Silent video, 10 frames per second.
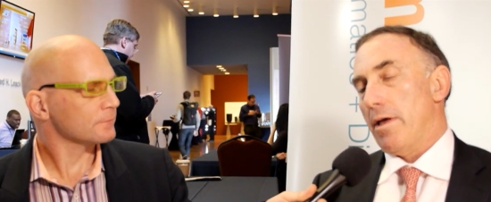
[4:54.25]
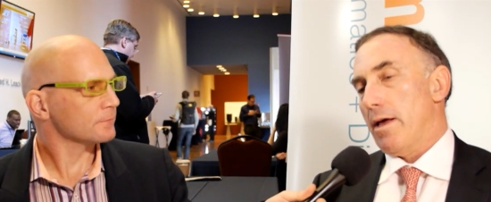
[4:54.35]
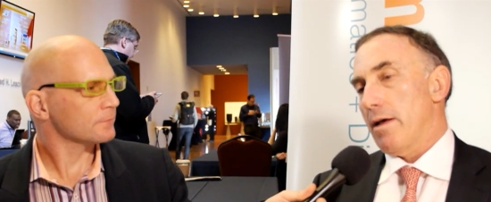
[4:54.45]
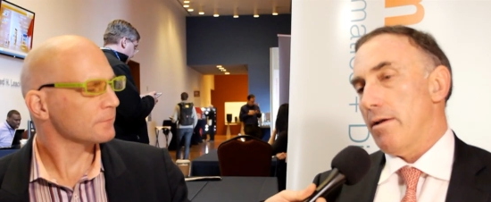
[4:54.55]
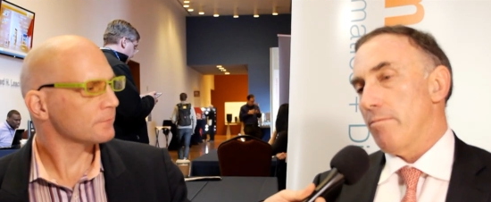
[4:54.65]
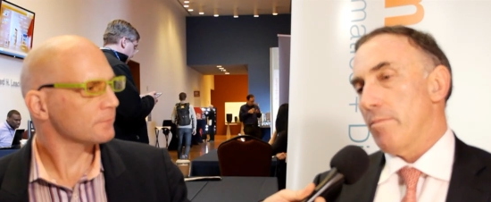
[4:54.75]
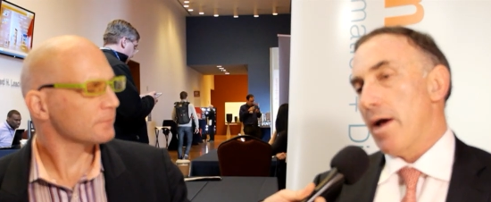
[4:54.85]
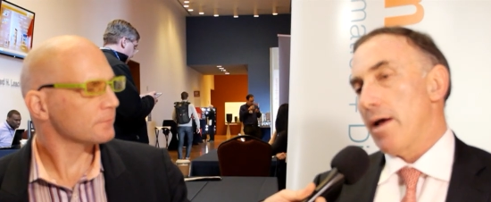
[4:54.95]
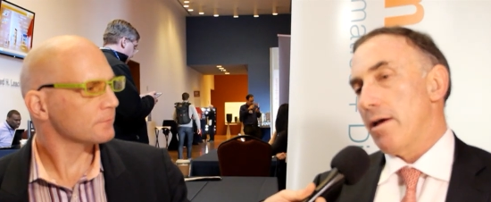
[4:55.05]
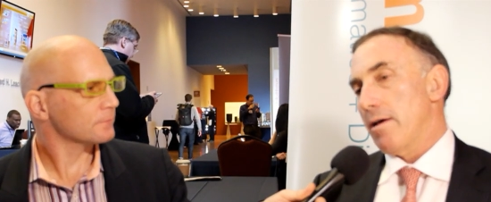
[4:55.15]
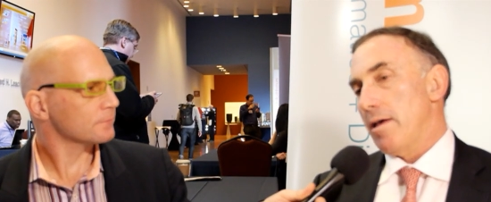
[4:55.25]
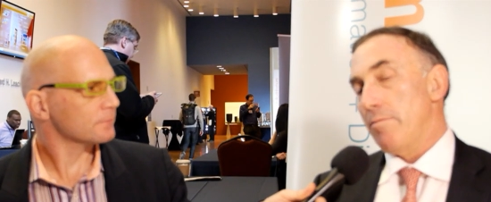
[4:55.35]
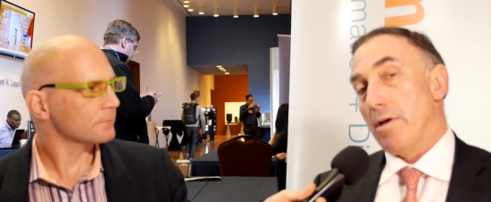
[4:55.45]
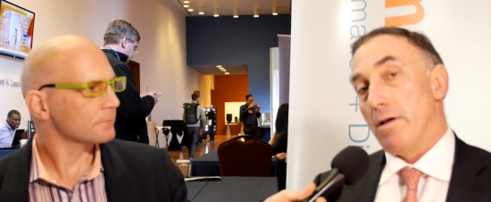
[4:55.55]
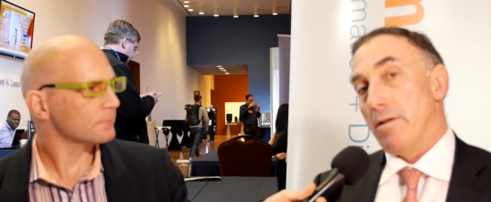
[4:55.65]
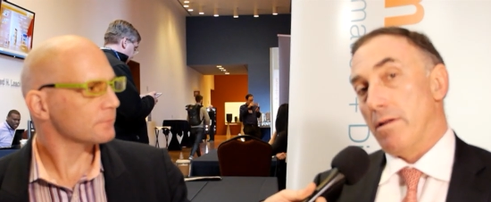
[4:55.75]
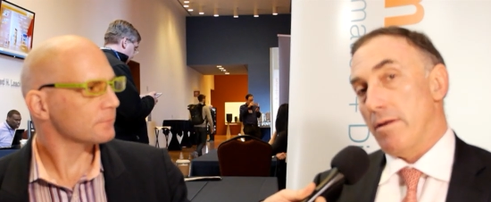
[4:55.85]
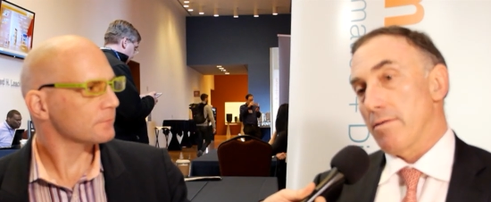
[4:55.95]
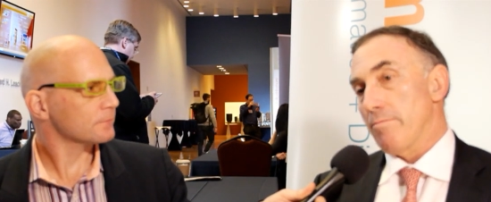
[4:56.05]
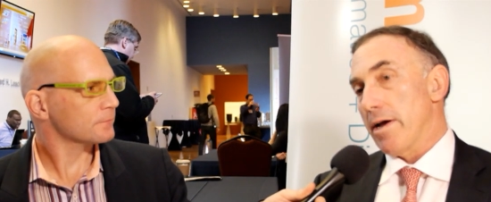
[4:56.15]
Speaker 1: and my uh, email
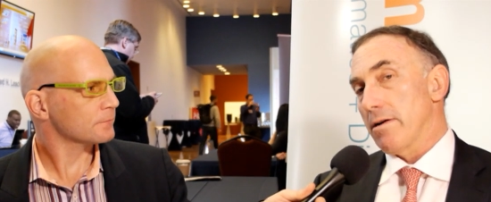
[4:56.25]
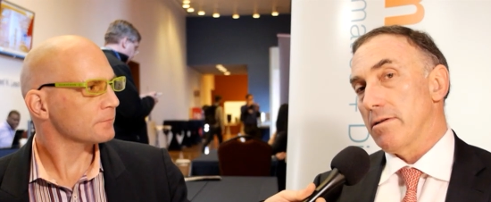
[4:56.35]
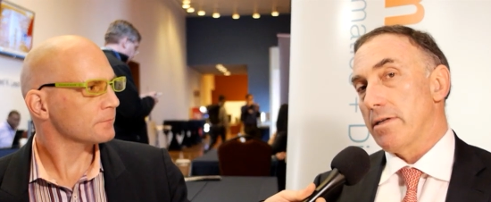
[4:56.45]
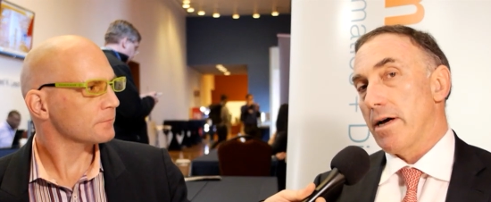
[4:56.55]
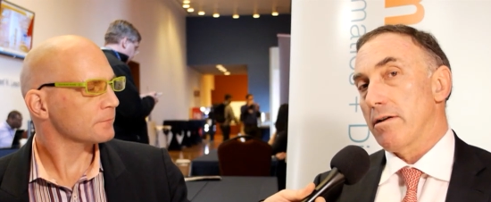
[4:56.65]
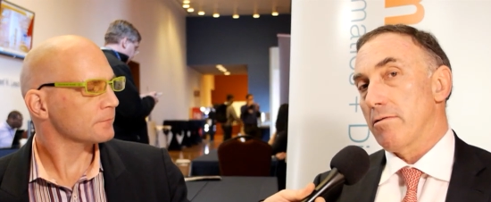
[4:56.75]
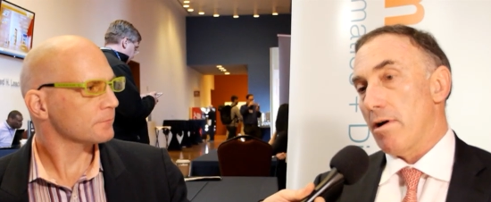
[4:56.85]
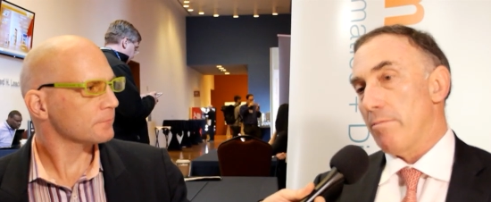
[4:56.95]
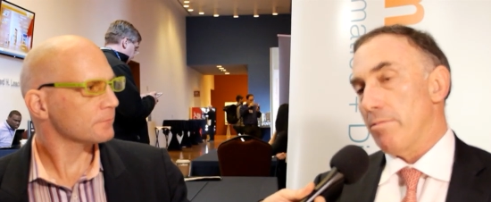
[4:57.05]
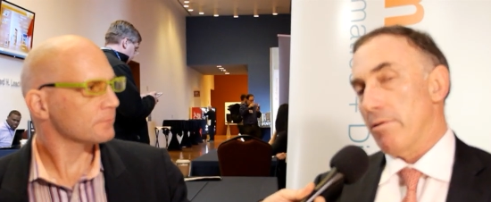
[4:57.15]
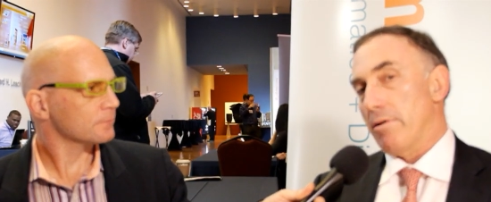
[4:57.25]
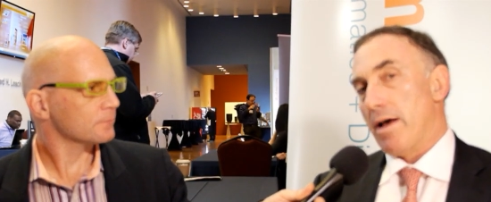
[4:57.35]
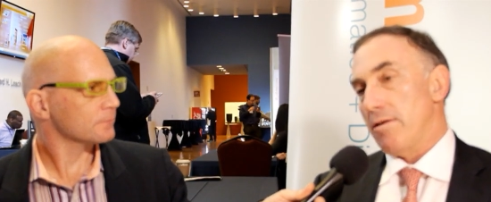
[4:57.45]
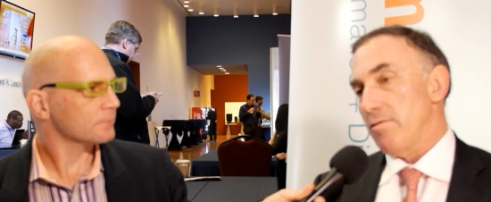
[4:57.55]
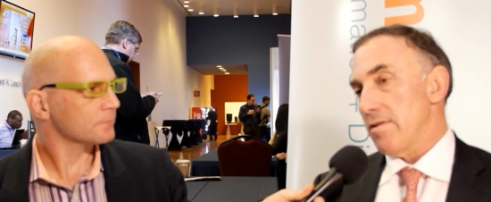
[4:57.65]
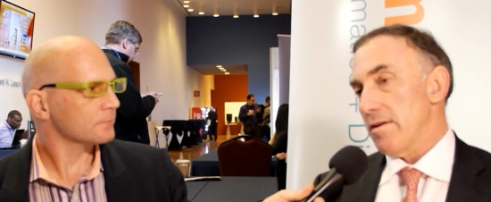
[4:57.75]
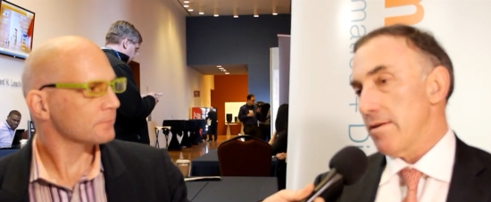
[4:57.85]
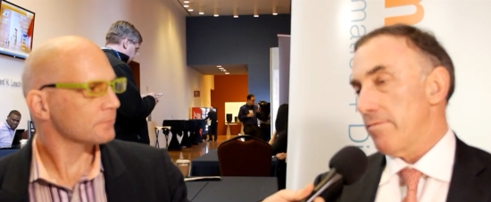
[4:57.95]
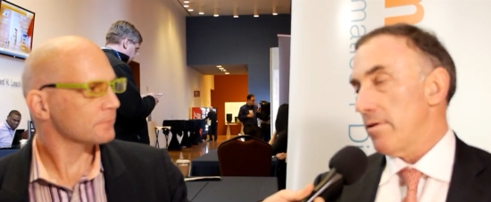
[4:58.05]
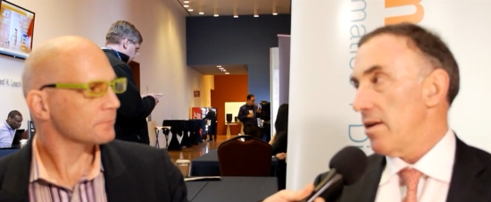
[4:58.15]
is michael dot gropper at U C
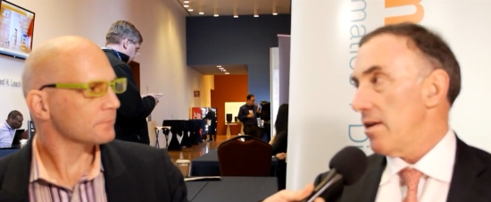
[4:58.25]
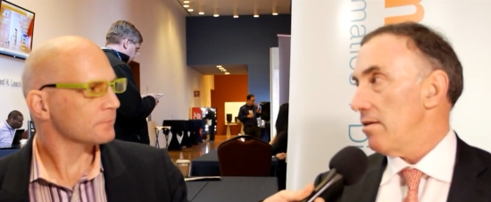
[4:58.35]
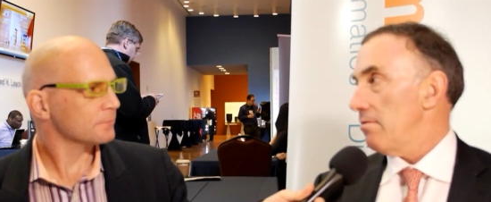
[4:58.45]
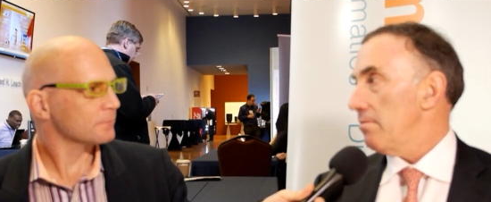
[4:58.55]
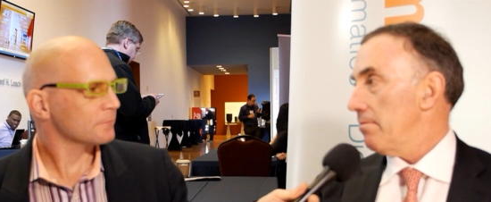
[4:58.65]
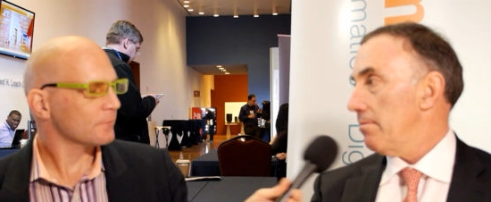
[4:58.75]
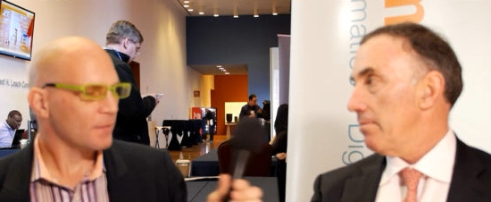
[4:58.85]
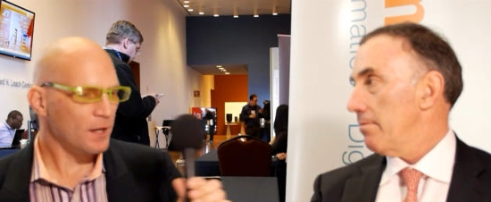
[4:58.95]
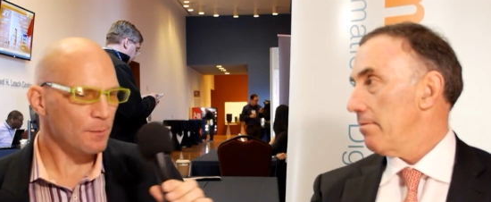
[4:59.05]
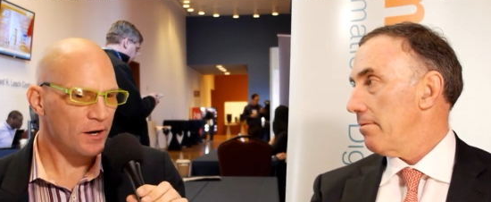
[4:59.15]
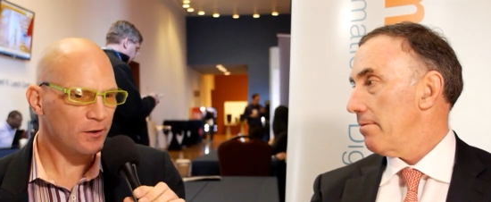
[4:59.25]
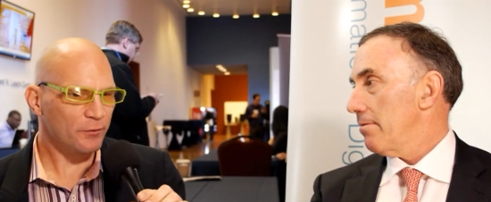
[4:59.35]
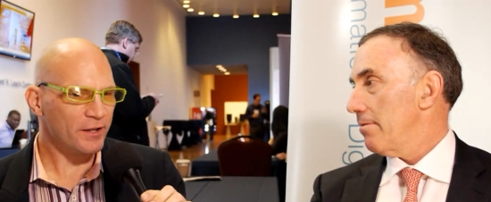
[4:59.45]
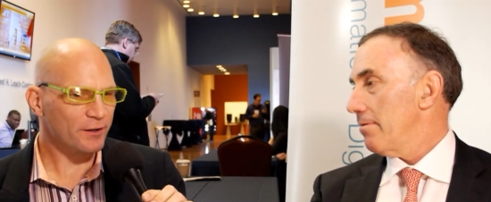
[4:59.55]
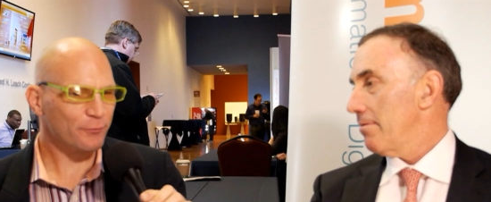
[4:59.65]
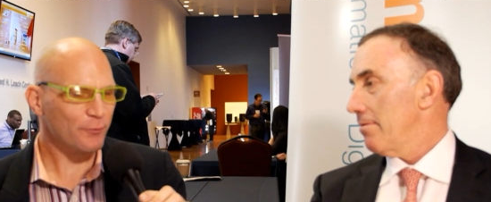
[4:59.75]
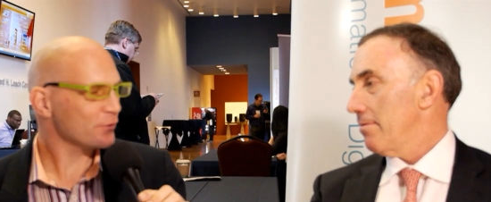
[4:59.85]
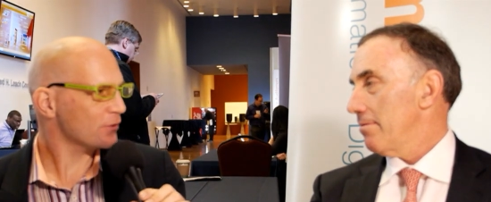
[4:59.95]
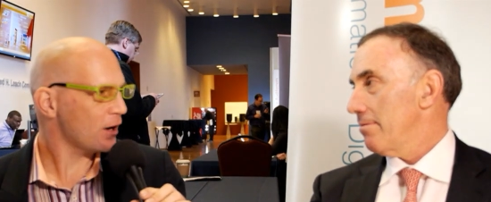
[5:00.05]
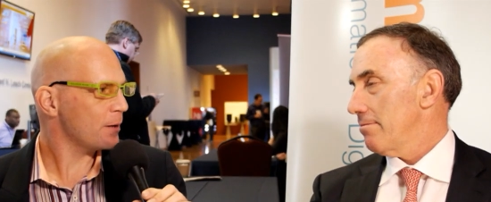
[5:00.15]
S F dot E D U. Hey, Michael, thanks for
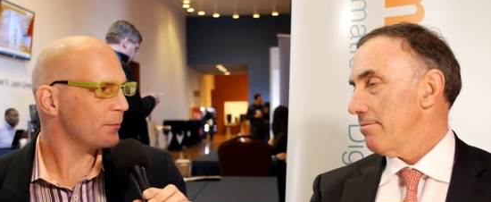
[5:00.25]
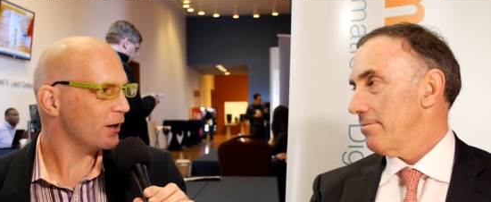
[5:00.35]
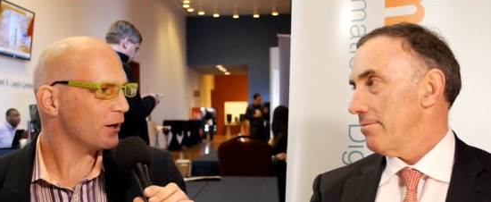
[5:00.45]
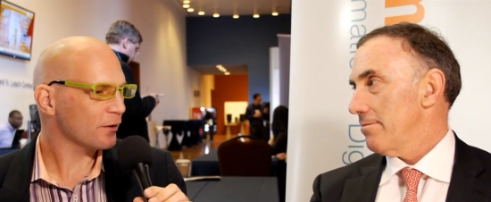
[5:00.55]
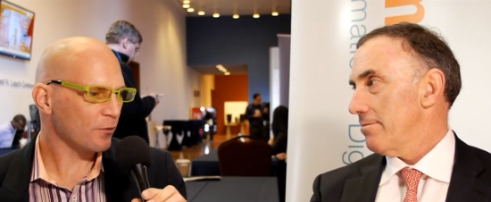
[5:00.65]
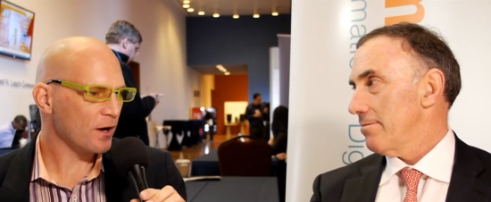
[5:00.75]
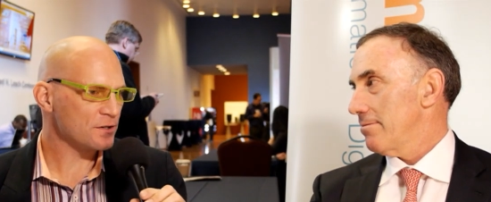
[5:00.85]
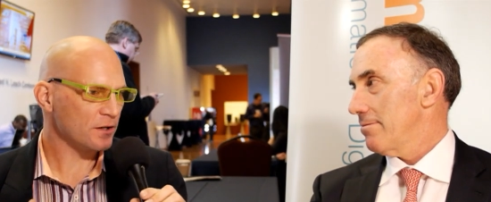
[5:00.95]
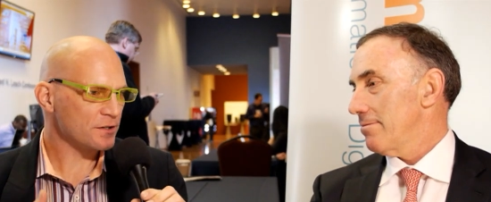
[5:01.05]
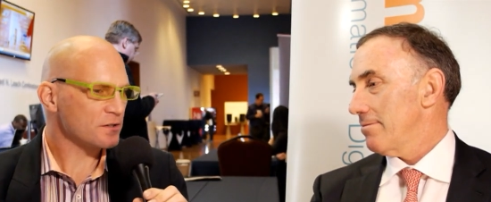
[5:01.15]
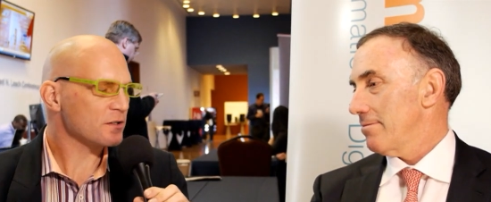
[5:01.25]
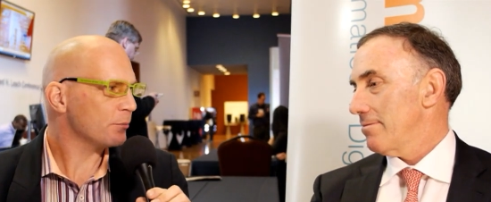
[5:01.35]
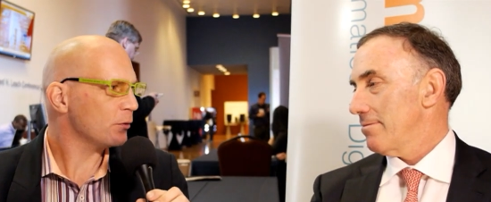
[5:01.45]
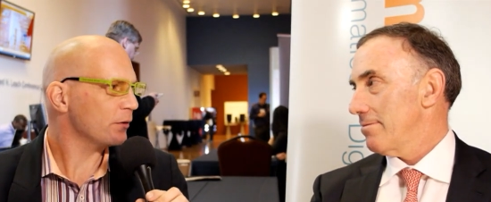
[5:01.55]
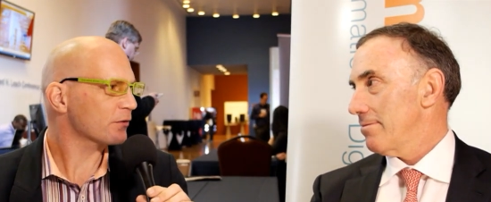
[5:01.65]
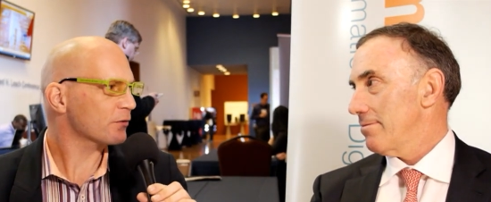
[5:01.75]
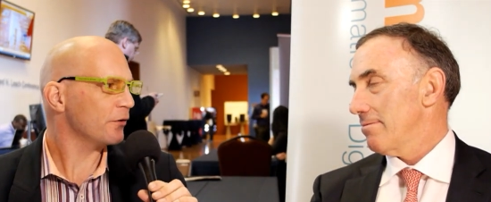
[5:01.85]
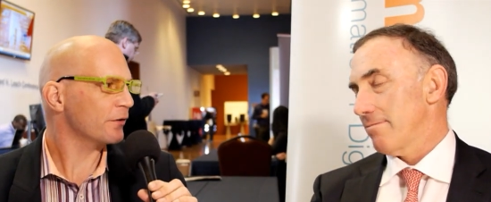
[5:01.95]
your
Speaker 2: time, and uh, congratulations on pulling this all